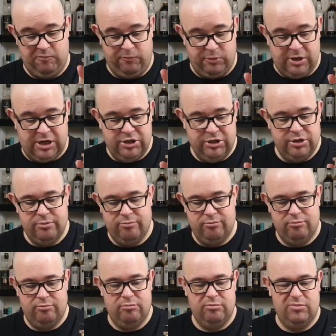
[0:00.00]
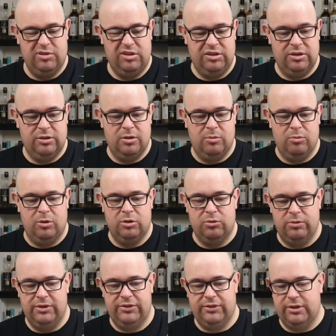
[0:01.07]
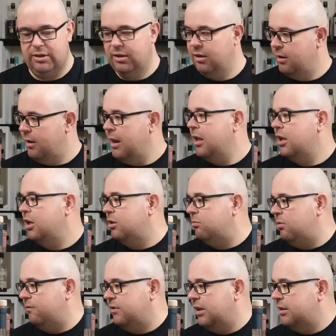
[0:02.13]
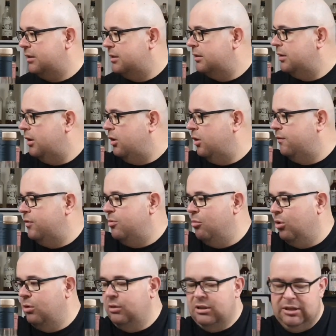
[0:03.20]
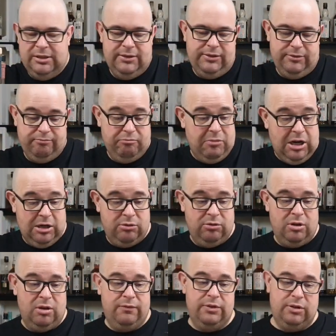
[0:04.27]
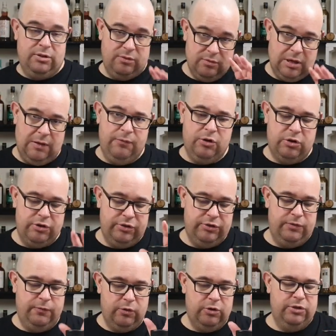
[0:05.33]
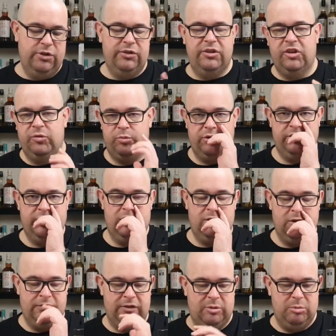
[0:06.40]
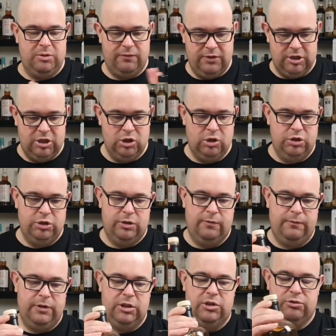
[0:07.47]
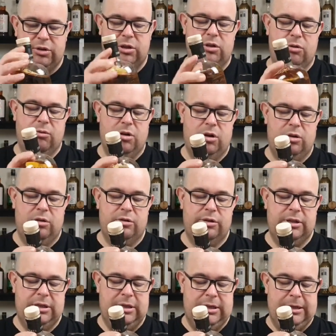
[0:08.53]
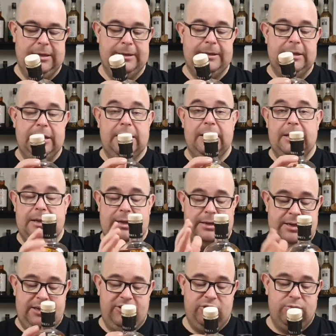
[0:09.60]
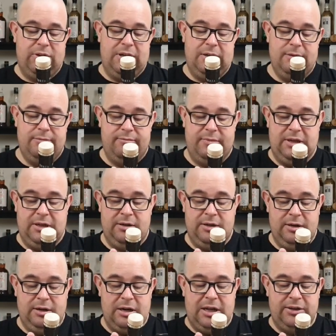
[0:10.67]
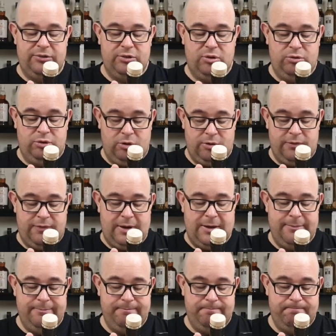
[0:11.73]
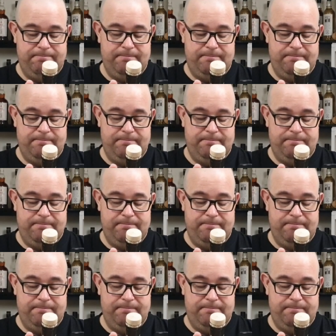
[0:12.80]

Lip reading: fresh, single malt whiskey with that lovely maltiness. I do love it. Of course, 46% of ABV, non-chill filtered, no colored. Next one, Glenglassaugh Torfa,